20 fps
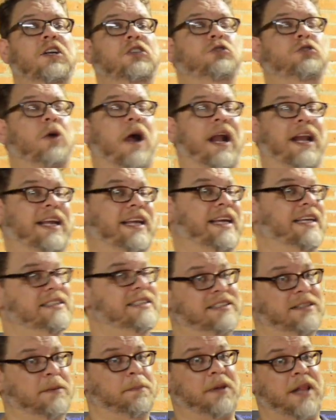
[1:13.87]
try to get
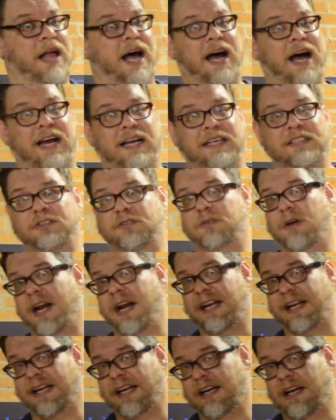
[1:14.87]
supplies, try
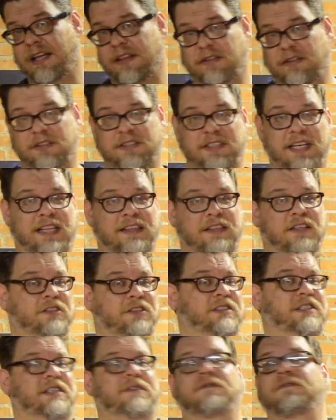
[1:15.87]
to get other
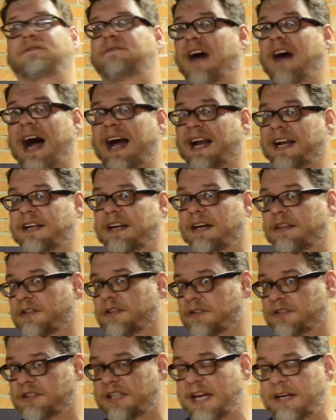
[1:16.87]
settlers, and find
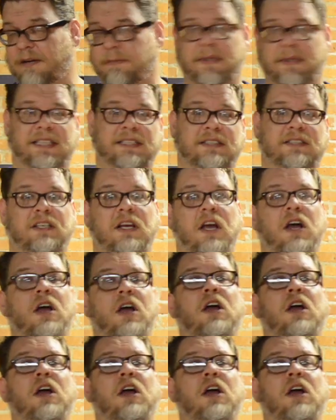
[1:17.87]
other settlements.